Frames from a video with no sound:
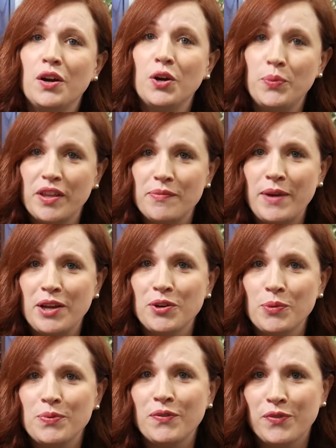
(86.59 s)
or with my
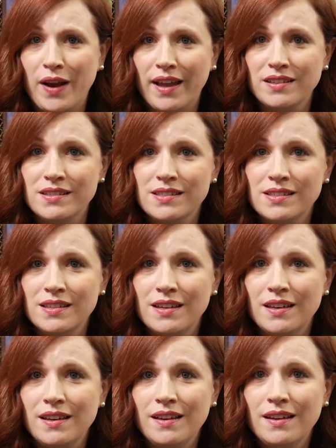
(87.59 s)
group of friends.
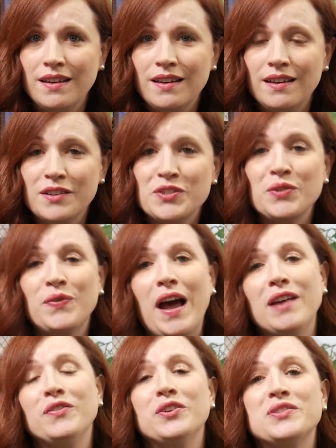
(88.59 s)

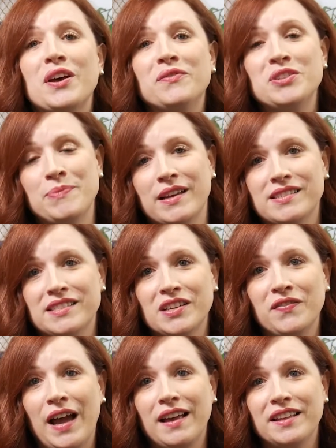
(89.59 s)
Survivors of
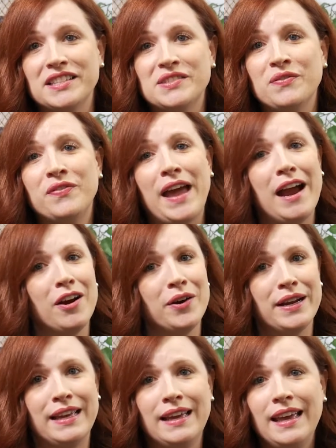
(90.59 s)
domestic violence
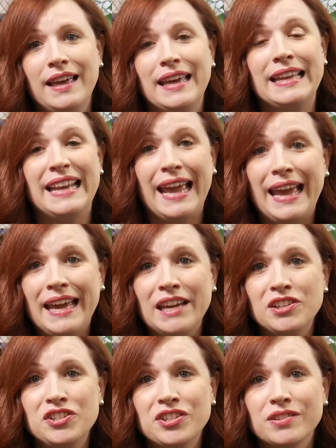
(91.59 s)
vary in
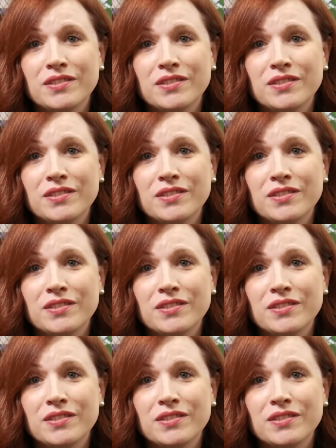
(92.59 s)
age,